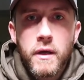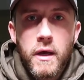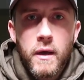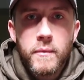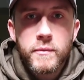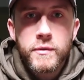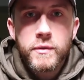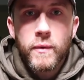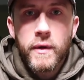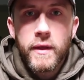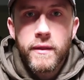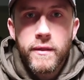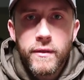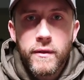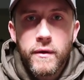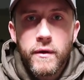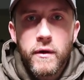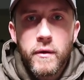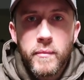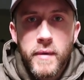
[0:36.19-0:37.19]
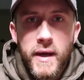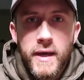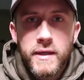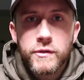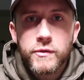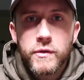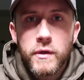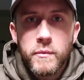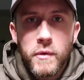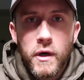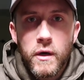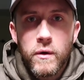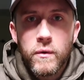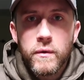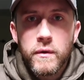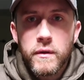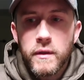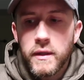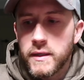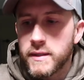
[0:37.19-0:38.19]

comes with their best remote,